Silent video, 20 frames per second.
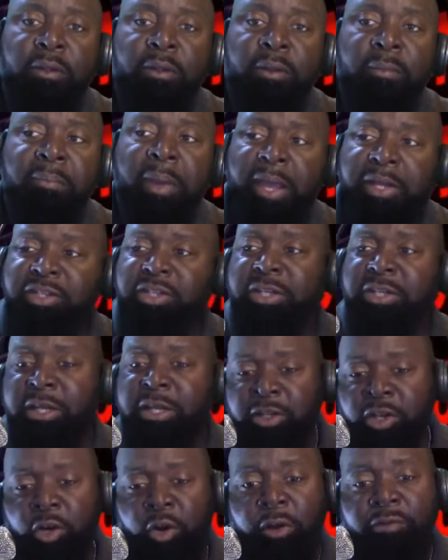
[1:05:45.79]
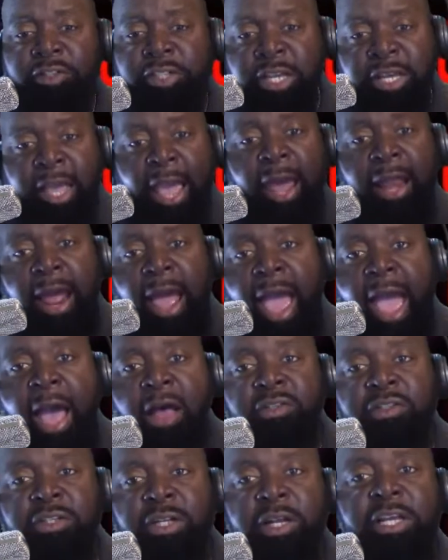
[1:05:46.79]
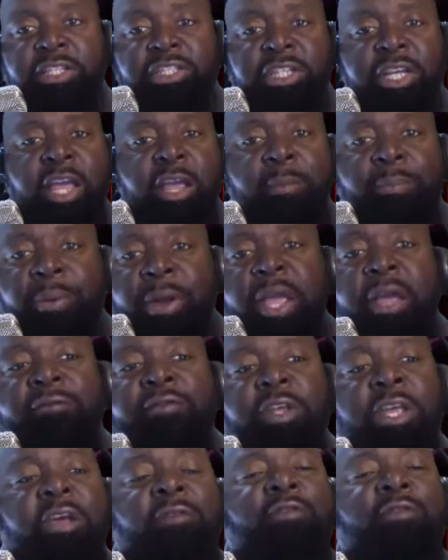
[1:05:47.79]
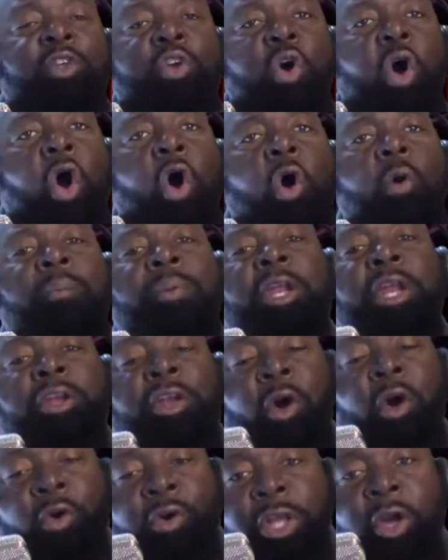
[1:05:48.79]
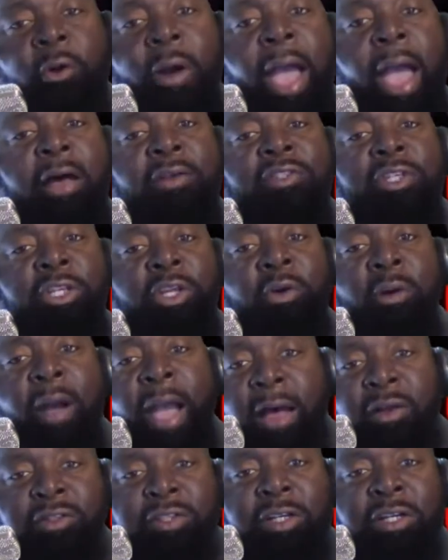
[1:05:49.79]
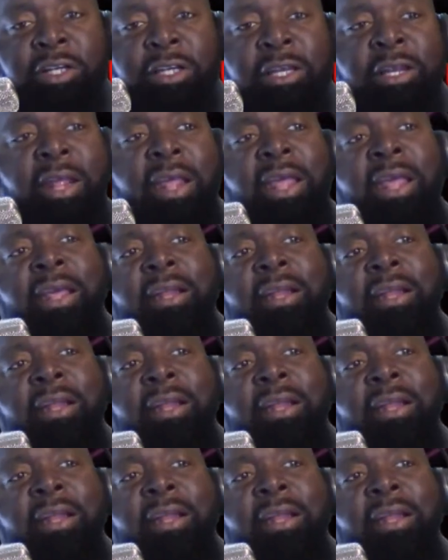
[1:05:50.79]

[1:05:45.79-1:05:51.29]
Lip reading: Make sure that, if she got her house clean, if you open the door to your house and your house clean,